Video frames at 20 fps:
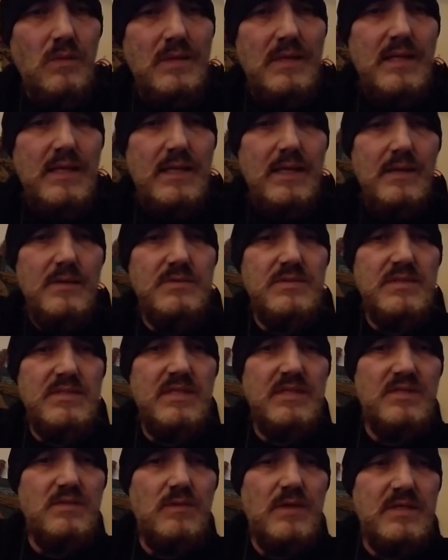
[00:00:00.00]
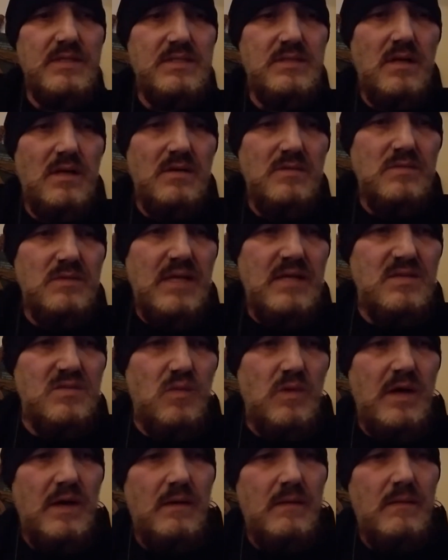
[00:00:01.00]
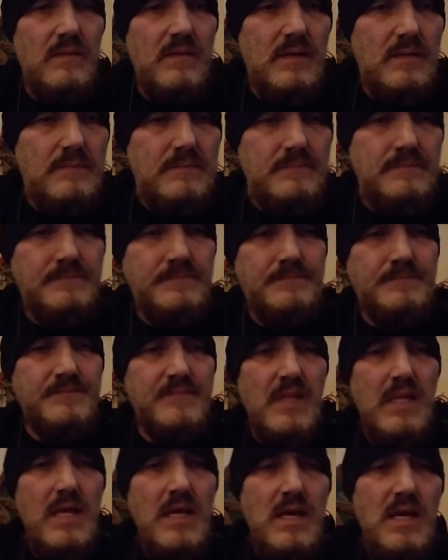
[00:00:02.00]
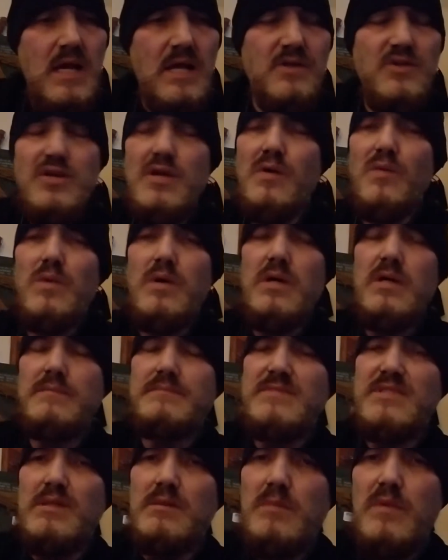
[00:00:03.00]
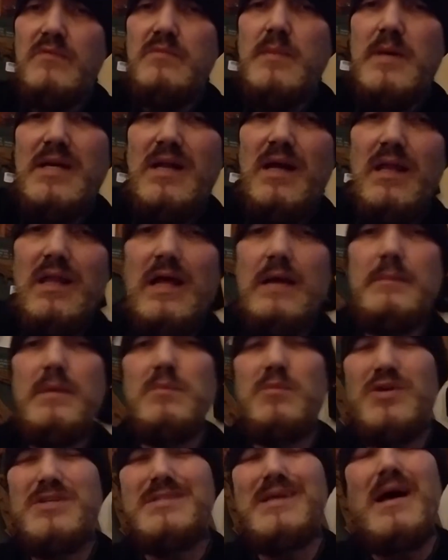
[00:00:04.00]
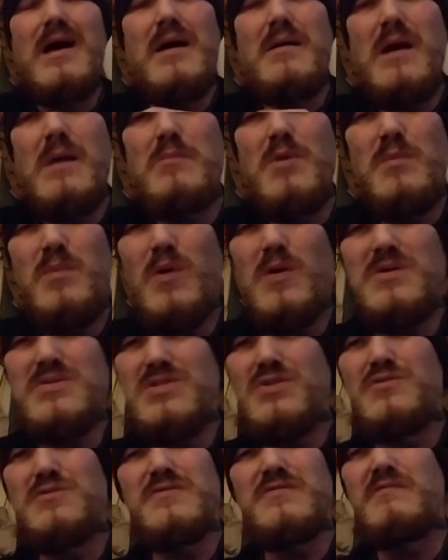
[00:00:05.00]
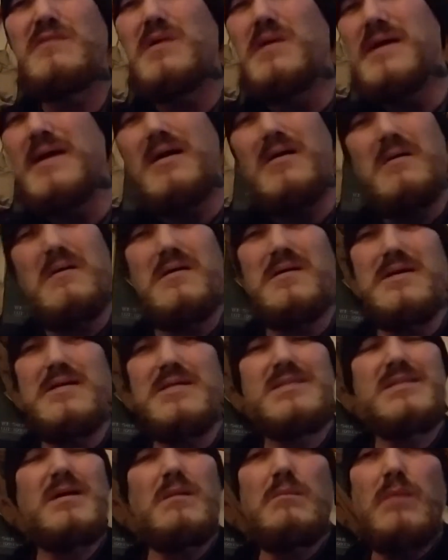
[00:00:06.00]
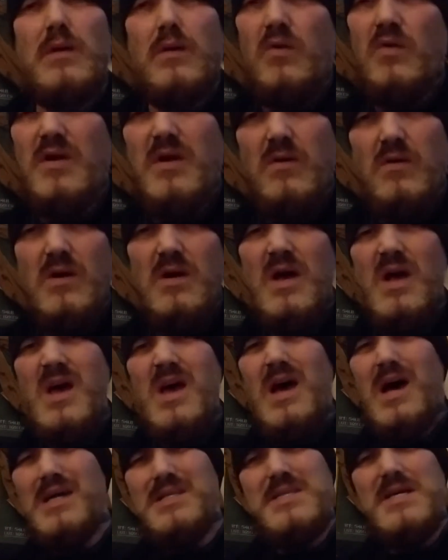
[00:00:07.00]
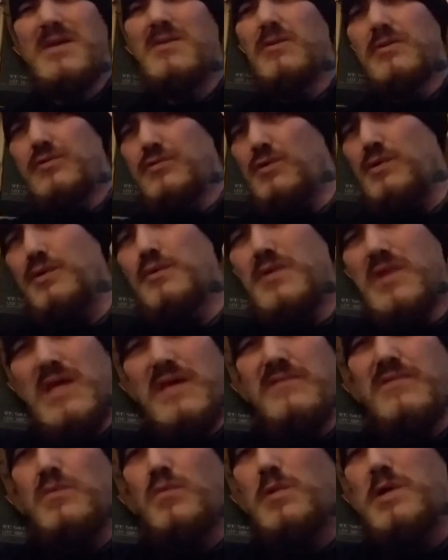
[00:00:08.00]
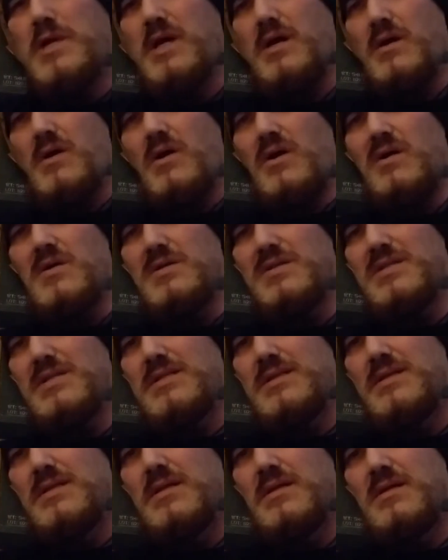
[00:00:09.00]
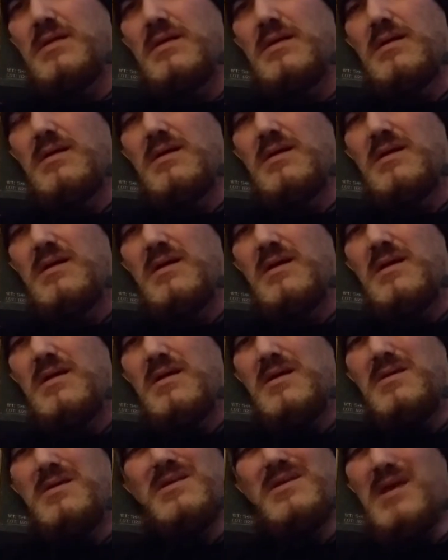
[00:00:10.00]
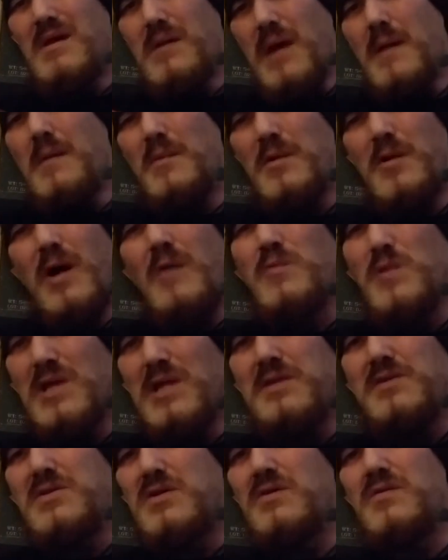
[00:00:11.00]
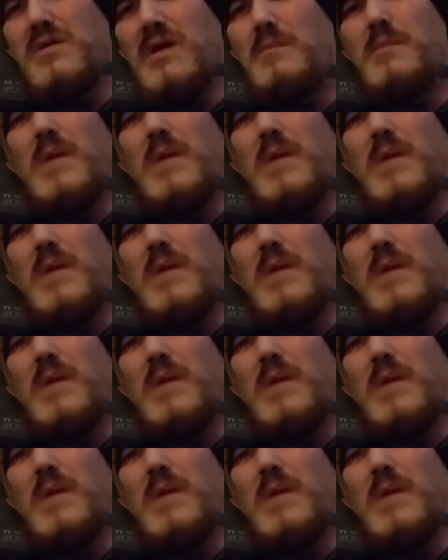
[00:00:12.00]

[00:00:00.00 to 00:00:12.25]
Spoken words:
Here's the situation as well. And you know what? Some of you may not like me because I'm a person who's very honest. I'm loyal. I tell the truth even when it hurts. I really do.